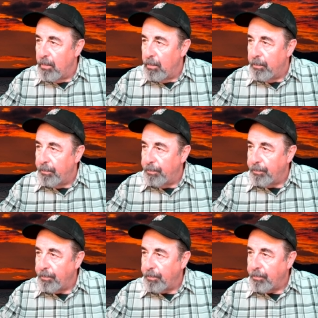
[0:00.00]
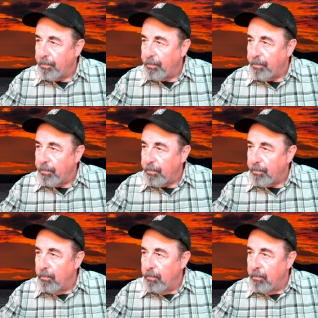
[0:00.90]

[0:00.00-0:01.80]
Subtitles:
[no speech]